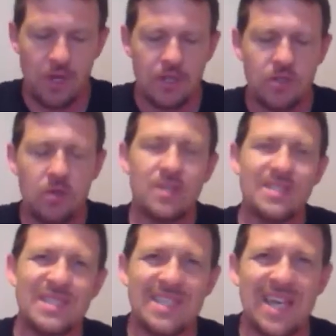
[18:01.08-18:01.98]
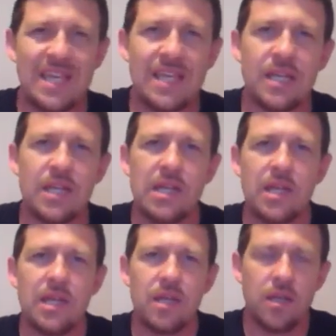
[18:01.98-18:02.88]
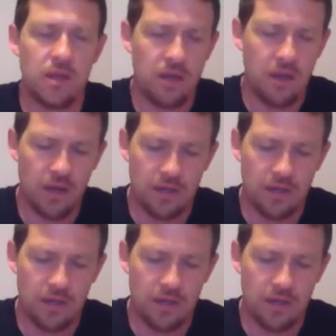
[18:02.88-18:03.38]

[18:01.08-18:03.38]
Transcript: So a second uh,